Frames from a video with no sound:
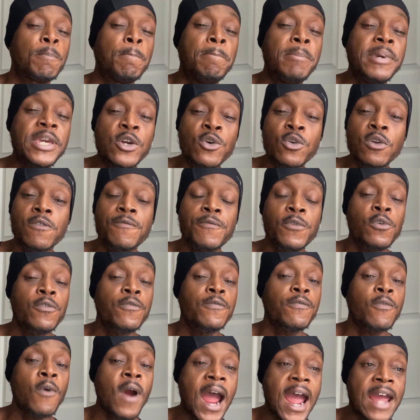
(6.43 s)
beautiful
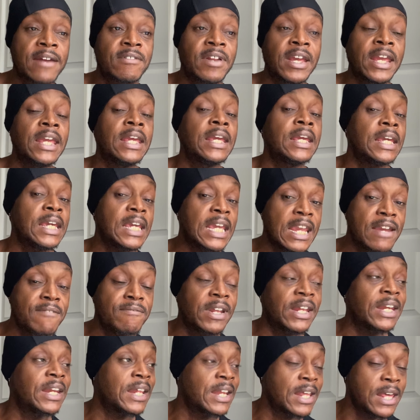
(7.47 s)
Friday
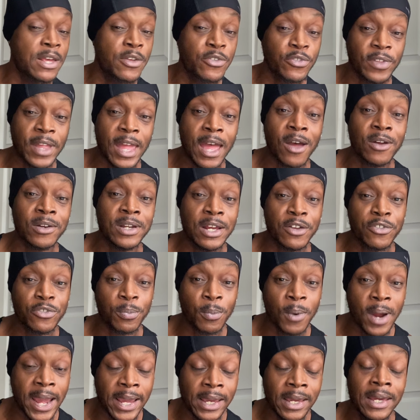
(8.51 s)
evening. It is now, that's
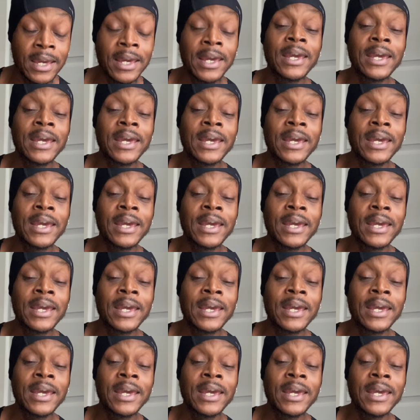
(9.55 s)
right.